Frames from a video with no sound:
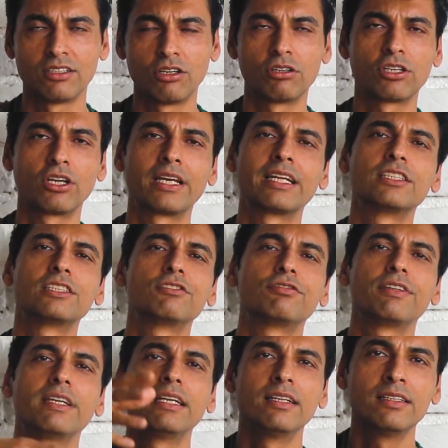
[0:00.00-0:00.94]
or your energy
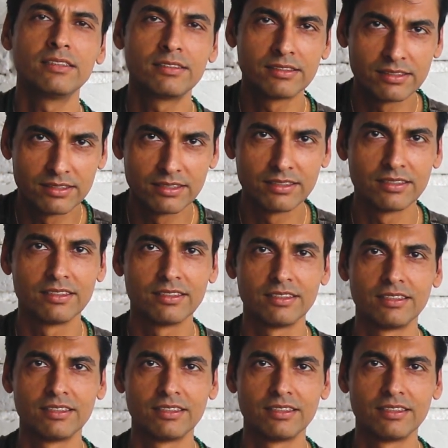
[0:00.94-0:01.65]
fields